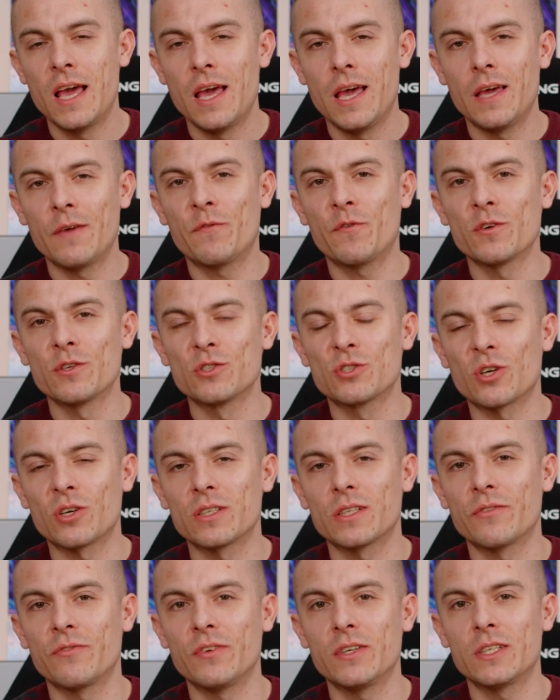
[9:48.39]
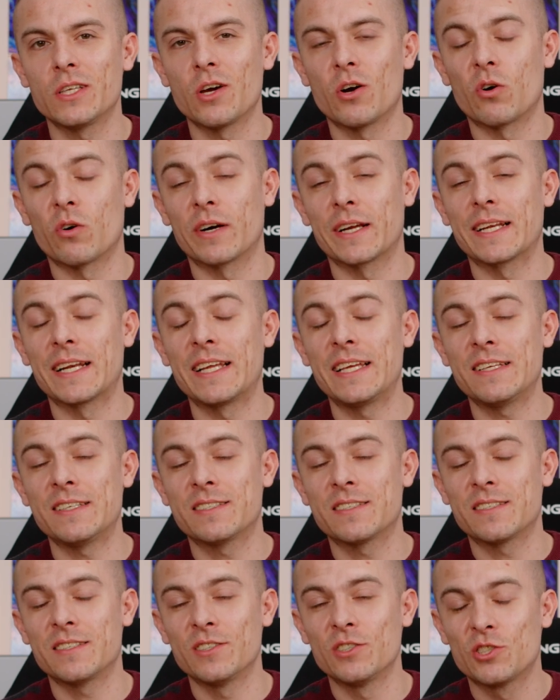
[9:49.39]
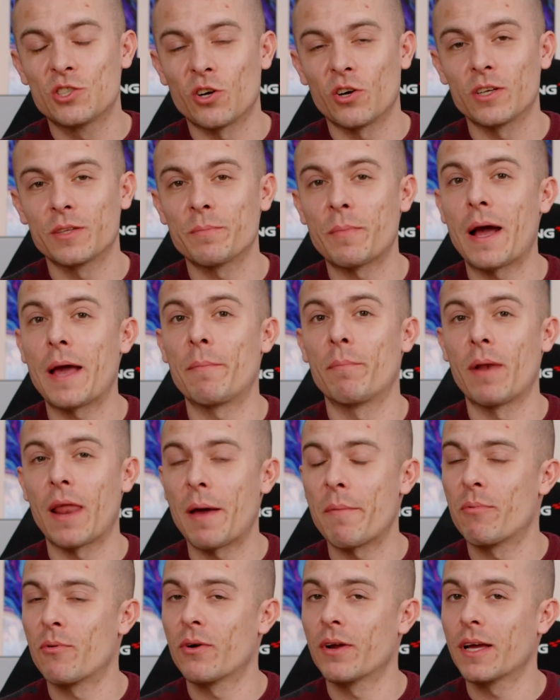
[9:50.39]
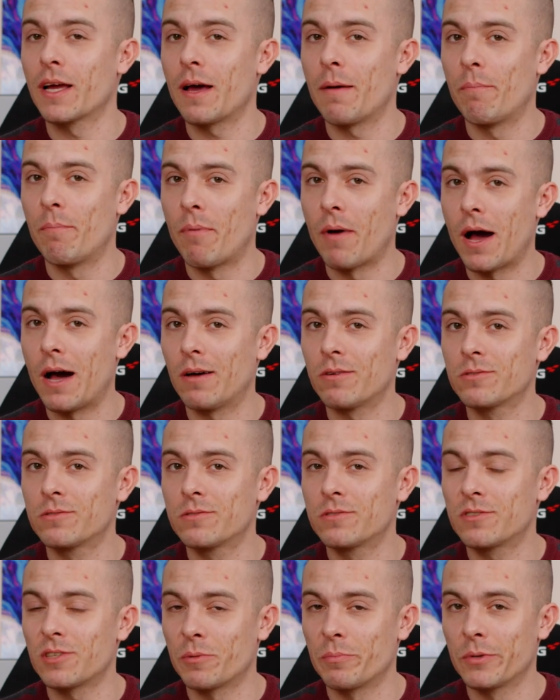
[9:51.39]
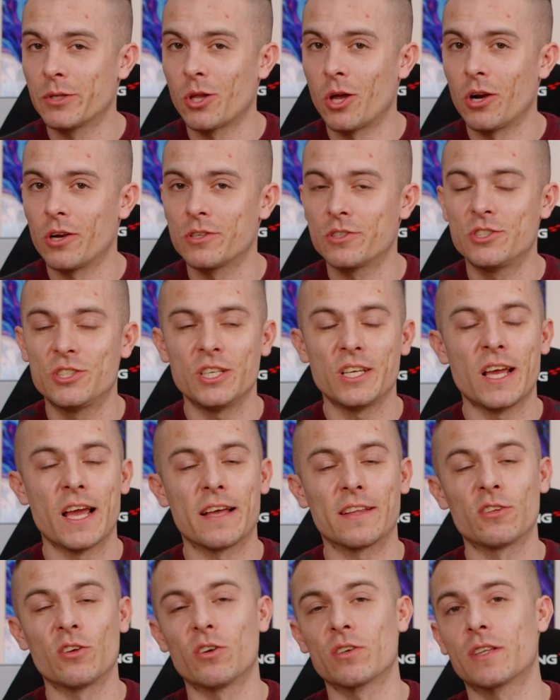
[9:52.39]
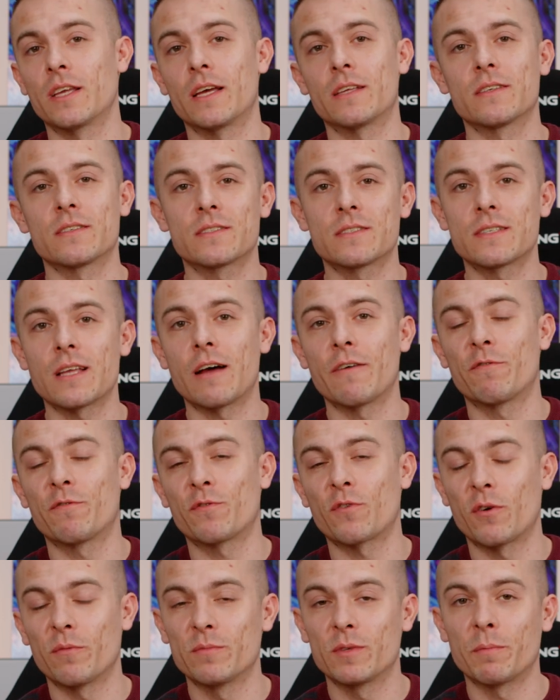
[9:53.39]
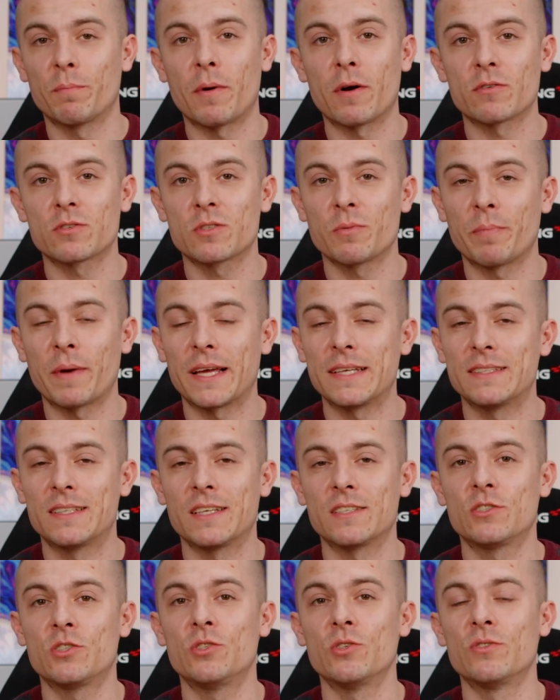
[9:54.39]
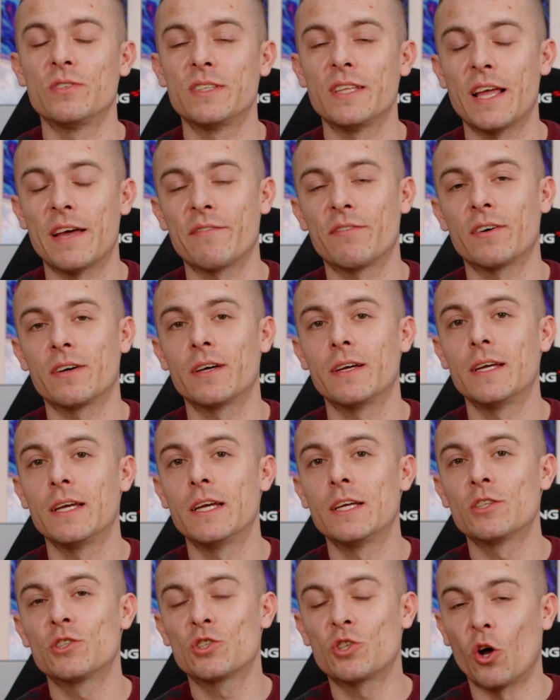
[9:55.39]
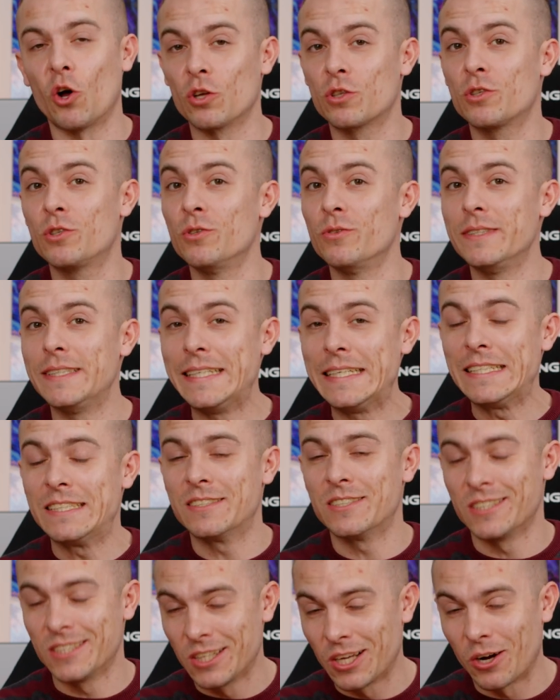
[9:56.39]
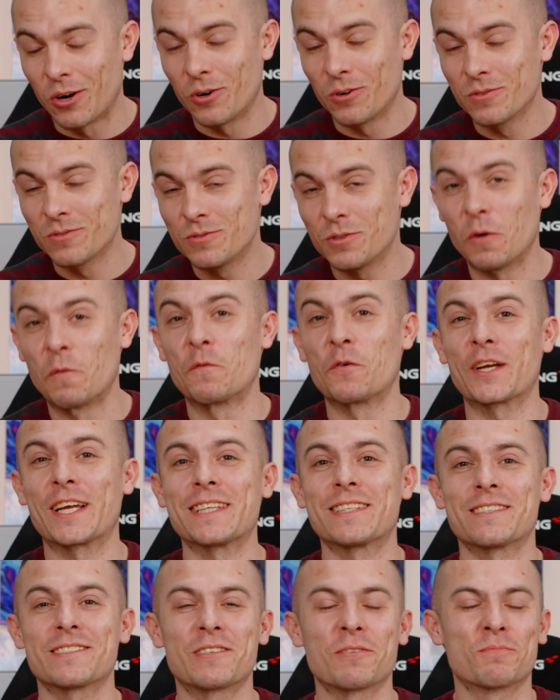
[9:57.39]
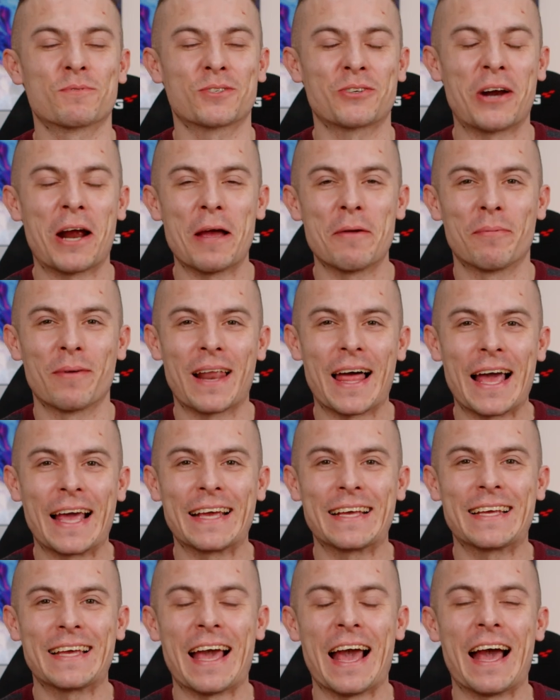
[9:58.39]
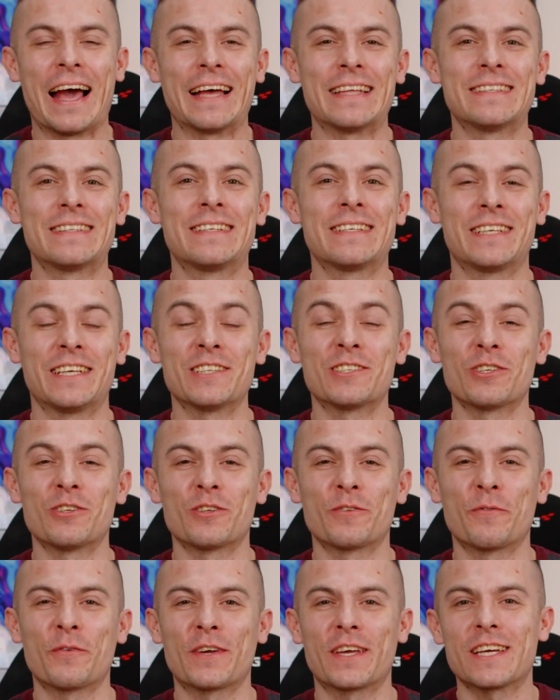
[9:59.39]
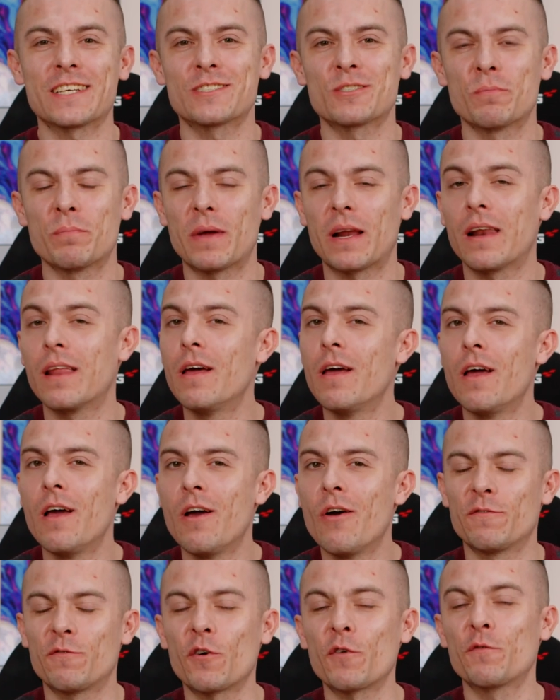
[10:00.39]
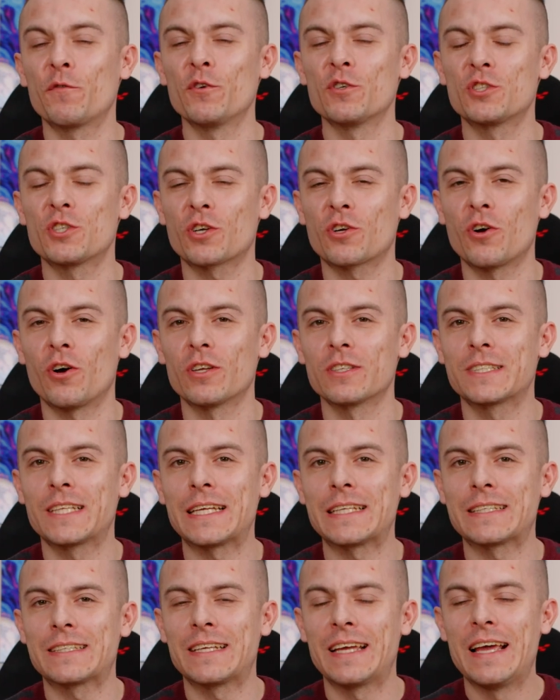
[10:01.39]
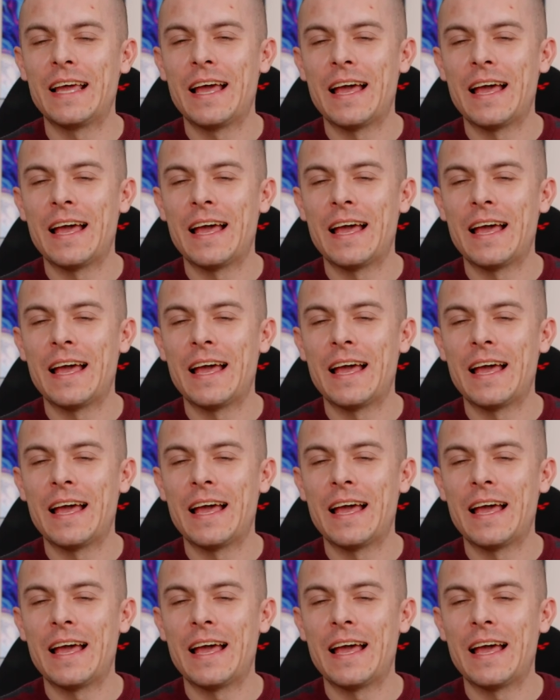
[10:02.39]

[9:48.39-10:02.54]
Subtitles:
If you enjoyed the video, or at least enjoyed my blabbering about terminology and all the other stuff from the power supply that you never thought you need to know, don't forget to subscribe, like, and hit the notification bell for future content,